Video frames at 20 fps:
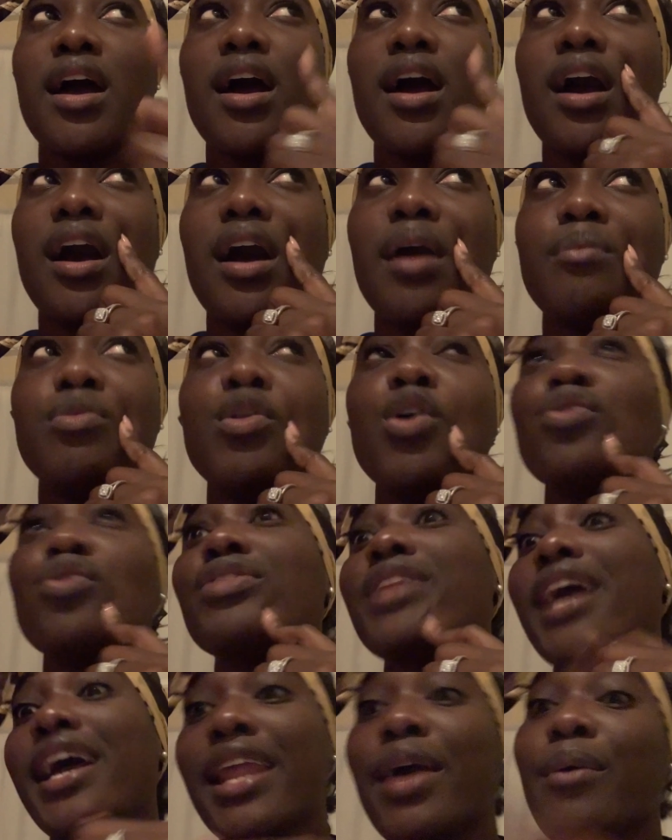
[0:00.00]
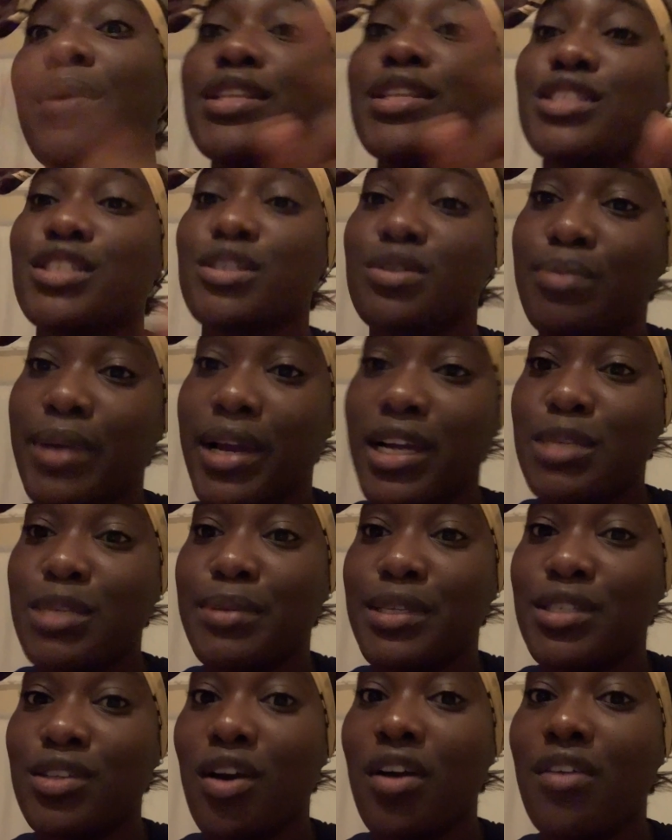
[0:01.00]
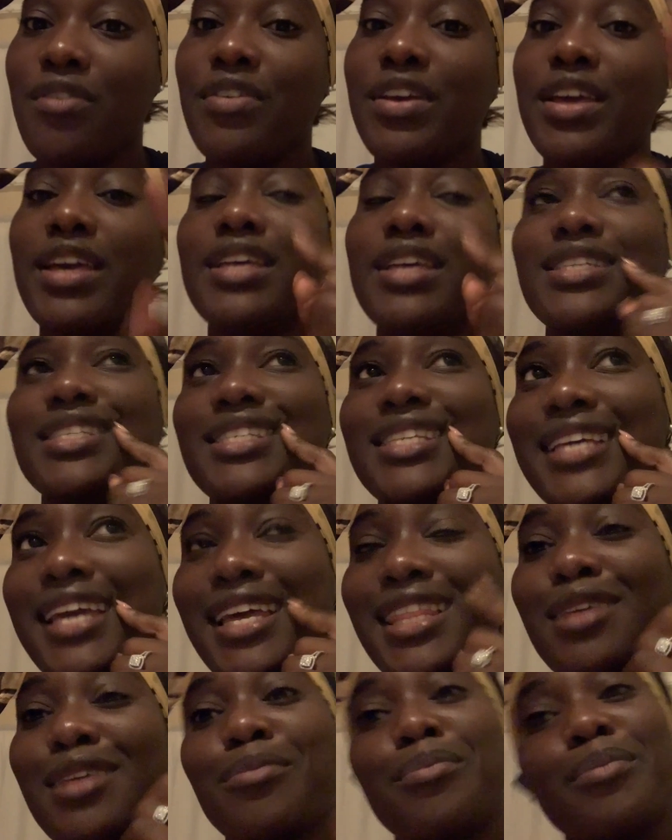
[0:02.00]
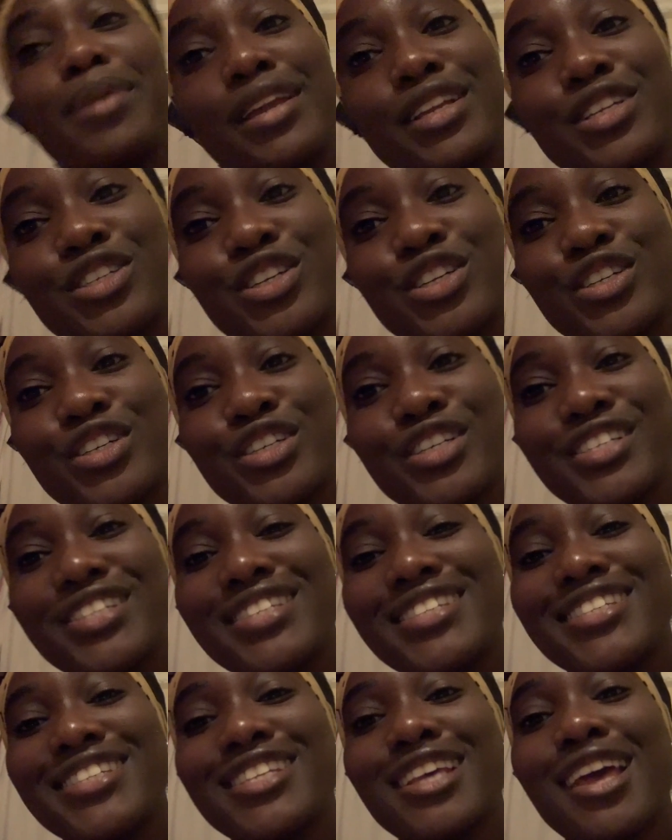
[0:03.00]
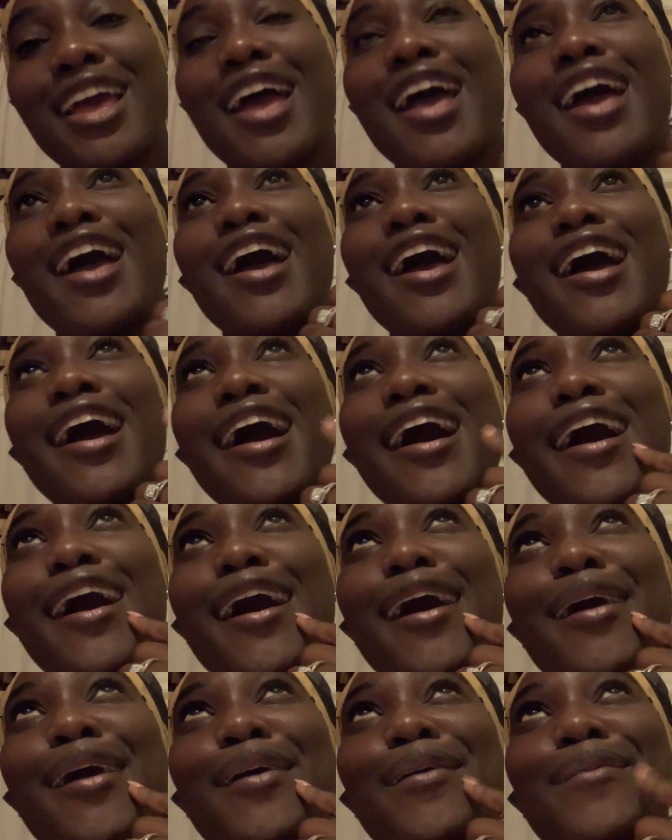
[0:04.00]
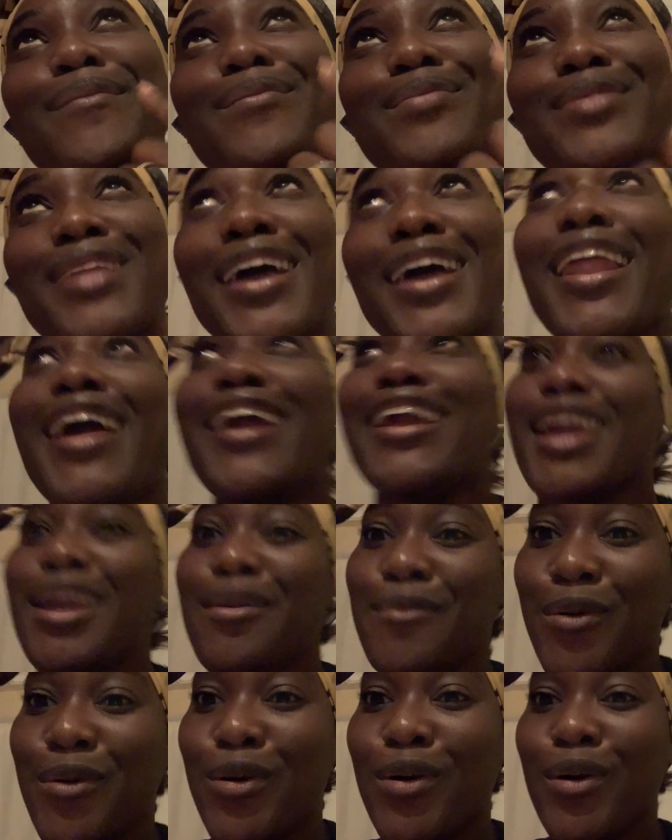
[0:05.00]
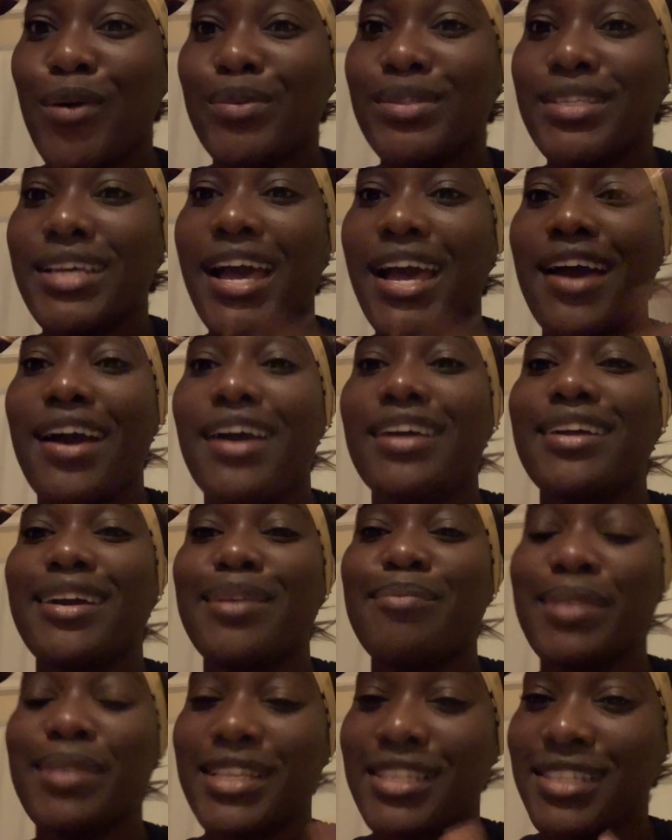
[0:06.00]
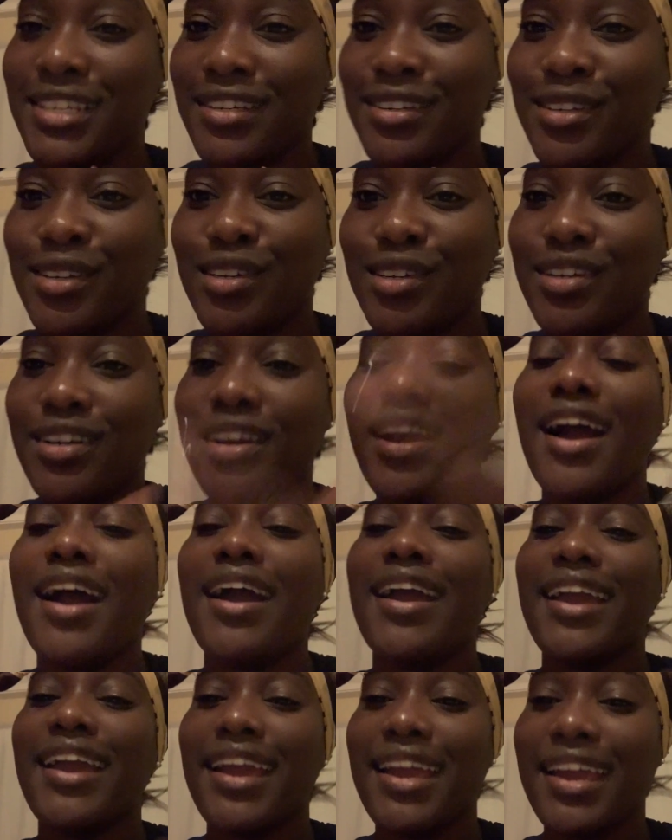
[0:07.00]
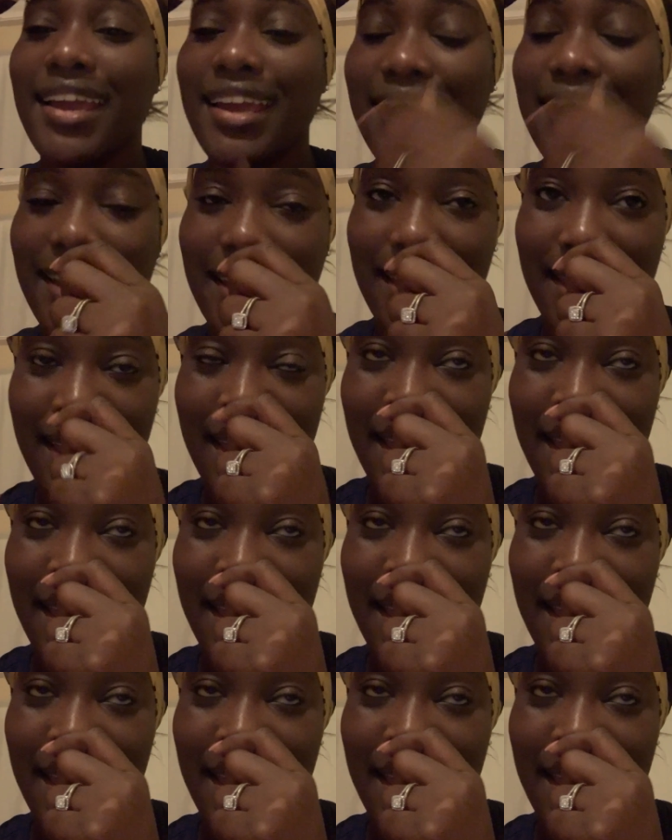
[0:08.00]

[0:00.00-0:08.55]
Then I went to my husband's office to get the pictures. Then I came home to I made dinner. I ate.